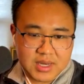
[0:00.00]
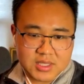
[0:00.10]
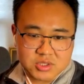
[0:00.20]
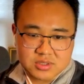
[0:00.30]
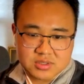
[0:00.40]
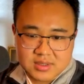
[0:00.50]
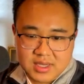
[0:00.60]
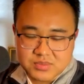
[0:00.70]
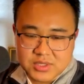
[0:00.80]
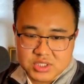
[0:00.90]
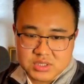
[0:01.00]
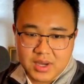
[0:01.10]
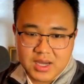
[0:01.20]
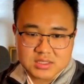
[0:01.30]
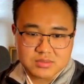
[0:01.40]
nature as much as
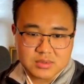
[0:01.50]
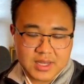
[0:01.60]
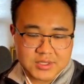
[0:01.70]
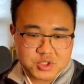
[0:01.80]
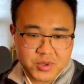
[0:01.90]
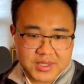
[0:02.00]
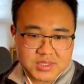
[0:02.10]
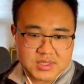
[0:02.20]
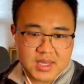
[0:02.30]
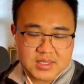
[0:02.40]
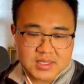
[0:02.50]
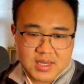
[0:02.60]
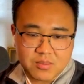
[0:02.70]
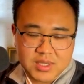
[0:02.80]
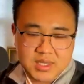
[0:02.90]
possible and transcend it
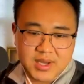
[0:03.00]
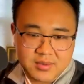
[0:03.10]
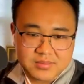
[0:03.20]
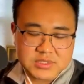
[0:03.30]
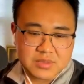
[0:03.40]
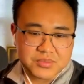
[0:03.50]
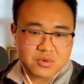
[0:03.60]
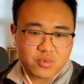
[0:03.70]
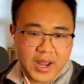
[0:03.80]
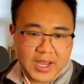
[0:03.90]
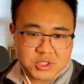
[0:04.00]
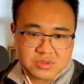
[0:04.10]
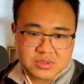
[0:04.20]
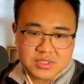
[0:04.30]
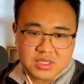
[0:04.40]
and become something
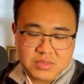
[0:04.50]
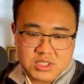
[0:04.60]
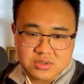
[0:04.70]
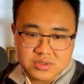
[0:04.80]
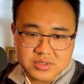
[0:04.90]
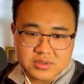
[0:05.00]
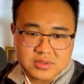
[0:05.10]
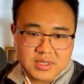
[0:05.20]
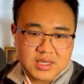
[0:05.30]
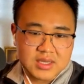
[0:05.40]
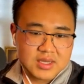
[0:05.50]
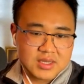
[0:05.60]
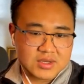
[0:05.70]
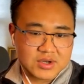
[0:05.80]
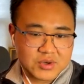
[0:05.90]
rational and immaterial
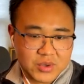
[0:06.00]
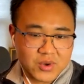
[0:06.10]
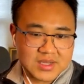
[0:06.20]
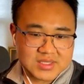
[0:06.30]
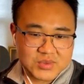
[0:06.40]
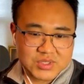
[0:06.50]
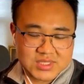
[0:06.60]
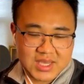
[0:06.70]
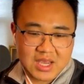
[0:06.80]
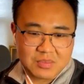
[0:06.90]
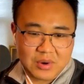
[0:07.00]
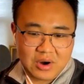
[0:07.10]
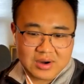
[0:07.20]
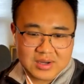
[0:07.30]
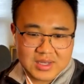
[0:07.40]
you know, we want to escape
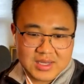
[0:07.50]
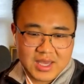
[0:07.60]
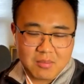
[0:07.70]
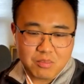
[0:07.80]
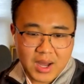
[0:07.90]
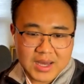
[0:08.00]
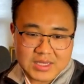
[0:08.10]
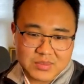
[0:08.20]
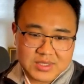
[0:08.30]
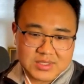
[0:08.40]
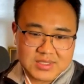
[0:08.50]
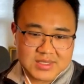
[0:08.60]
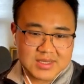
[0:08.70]
our embodiment